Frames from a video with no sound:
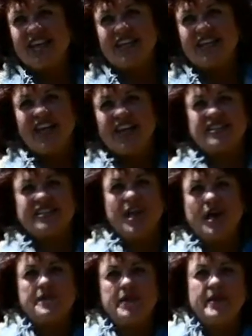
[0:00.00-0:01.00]
the next
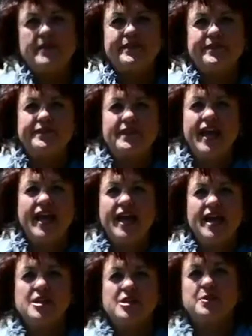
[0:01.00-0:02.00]
step
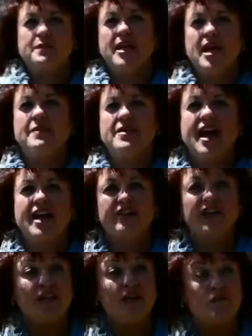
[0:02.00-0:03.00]
and to become an
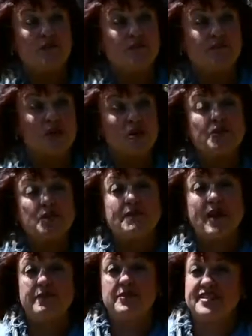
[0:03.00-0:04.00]
advocate was personal
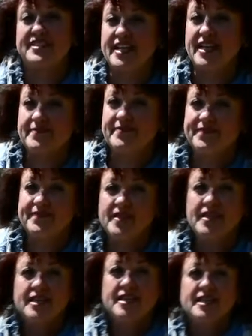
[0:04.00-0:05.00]
Bible study.
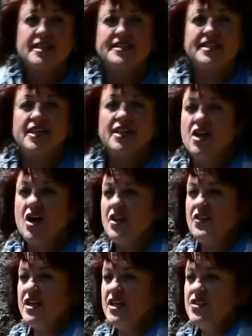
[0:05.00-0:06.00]
Study
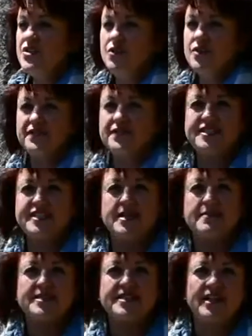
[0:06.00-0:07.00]
on the issue of
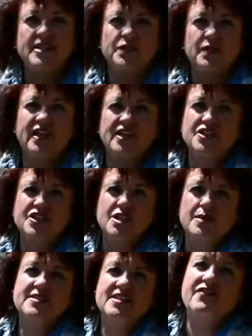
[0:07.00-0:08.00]
same-sex
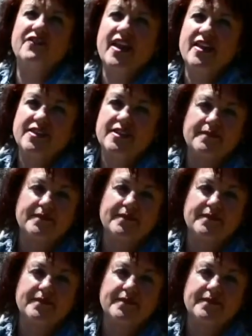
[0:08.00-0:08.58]
relationships and faith.